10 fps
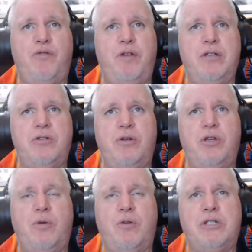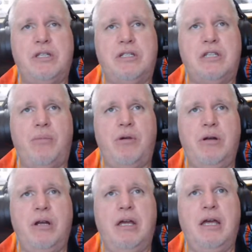in during the course of the
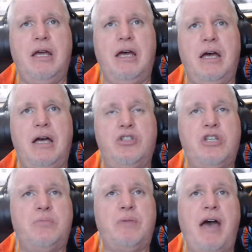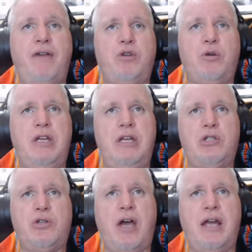summer, just after he
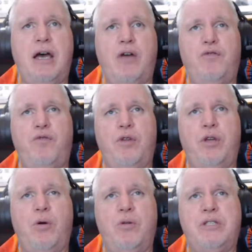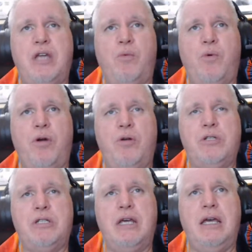tried out for the Golden State
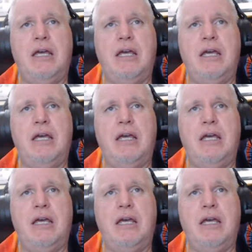Warriors.